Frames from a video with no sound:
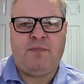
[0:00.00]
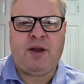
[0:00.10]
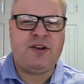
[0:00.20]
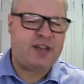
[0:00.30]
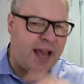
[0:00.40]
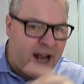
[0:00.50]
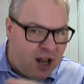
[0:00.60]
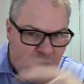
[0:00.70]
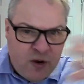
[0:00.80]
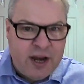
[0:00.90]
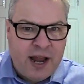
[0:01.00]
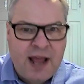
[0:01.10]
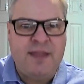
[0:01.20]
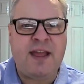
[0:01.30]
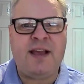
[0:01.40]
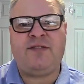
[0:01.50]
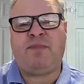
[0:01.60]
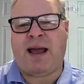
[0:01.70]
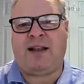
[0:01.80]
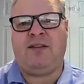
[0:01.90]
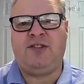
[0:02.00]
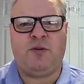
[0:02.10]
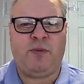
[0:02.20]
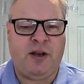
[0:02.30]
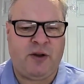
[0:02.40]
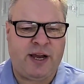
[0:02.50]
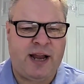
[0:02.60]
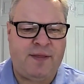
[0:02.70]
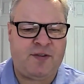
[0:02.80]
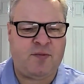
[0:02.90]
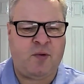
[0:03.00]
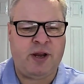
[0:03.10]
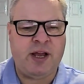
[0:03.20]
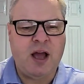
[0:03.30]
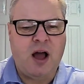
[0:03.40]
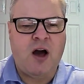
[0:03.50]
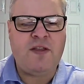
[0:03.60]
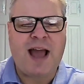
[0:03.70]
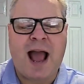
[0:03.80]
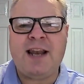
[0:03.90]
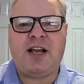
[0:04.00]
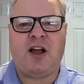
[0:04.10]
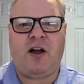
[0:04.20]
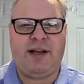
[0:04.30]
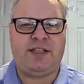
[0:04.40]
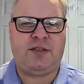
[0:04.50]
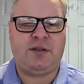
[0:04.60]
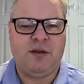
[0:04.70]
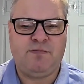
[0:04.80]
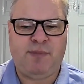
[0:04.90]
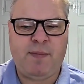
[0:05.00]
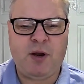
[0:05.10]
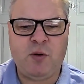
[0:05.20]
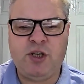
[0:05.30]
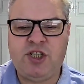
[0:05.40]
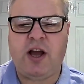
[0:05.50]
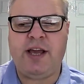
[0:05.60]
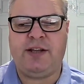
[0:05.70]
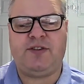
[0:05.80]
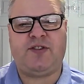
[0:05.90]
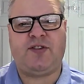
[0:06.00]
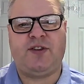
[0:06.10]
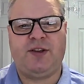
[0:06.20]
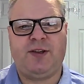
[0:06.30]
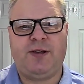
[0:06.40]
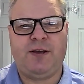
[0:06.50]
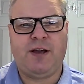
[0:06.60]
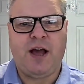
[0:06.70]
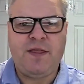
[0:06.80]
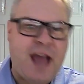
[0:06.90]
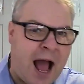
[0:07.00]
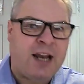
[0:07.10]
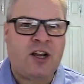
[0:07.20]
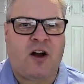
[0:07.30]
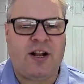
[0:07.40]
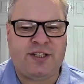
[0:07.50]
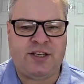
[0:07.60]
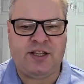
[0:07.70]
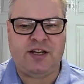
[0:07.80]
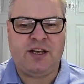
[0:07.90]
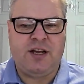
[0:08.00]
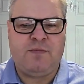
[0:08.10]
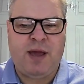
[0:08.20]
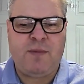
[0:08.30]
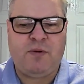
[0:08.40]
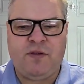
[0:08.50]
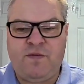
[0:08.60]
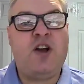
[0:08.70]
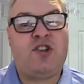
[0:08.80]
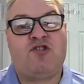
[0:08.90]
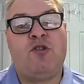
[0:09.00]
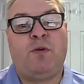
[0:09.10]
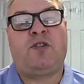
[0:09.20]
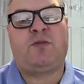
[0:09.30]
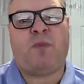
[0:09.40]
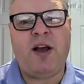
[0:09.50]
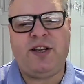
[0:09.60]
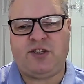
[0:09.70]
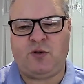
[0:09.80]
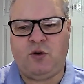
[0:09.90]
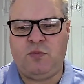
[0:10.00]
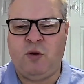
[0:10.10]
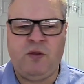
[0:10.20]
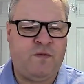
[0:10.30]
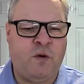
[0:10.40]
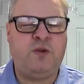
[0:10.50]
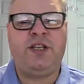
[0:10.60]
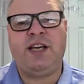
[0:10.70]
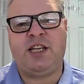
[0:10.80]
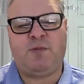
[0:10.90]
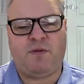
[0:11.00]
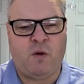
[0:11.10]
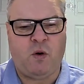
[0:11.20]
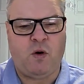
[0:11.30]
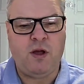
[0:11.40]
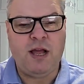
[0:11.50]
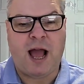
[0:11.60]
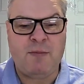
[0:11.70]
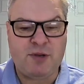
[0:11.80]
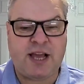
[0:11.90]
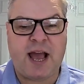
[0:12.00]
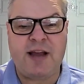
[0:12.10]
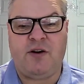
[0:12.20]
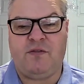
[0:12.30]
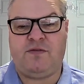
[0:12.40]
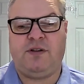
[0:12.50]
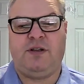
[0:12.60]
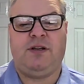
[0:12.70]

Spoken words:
because included in these battles that we're looking at this morning are the Anakites, people who are giants. The Anakites are the people the first group of spies saw more than 40 years before and were scared of.